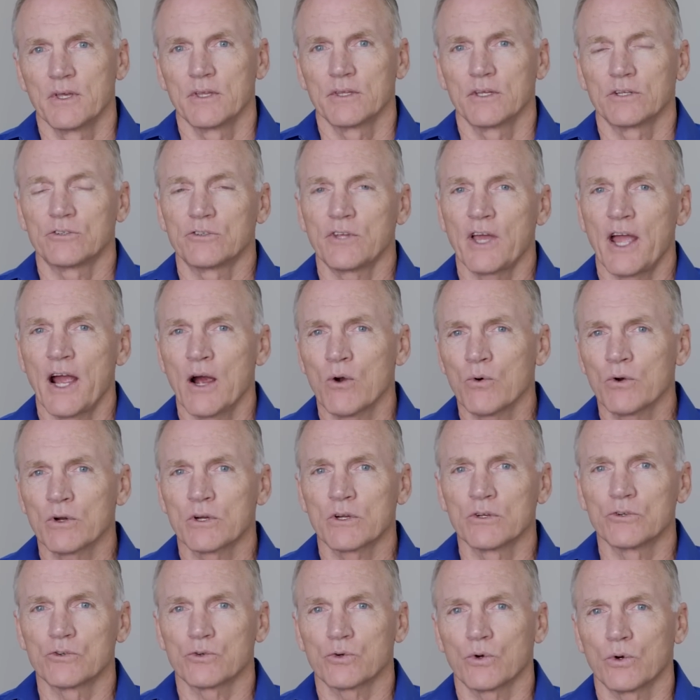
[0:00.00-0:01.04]
The tower
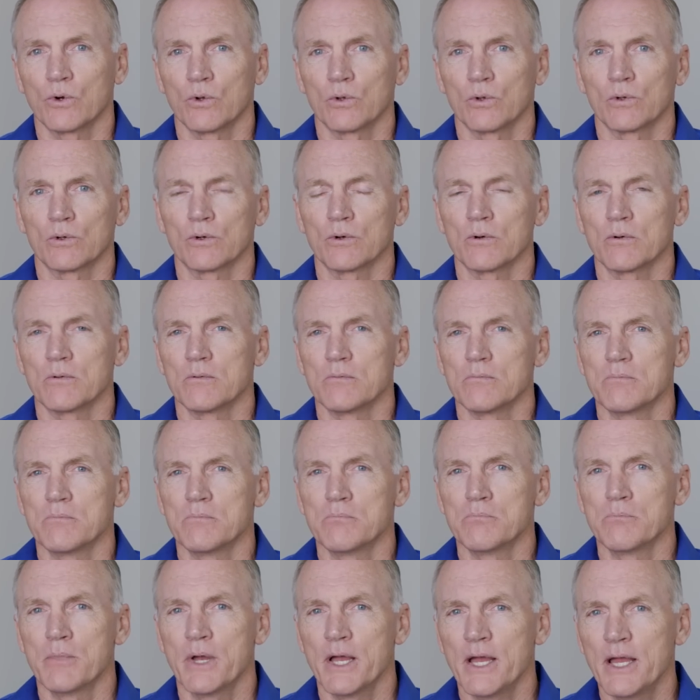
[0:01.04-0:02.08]
controller
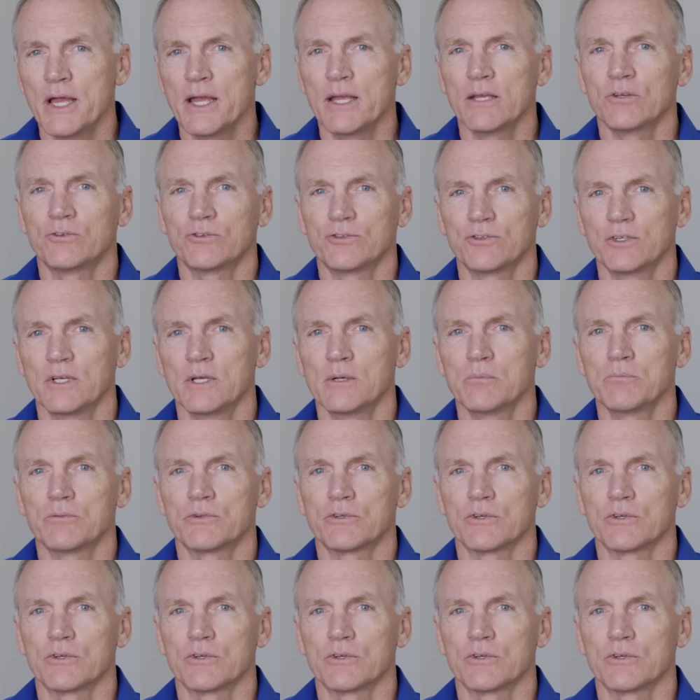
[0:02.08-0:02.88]
may seem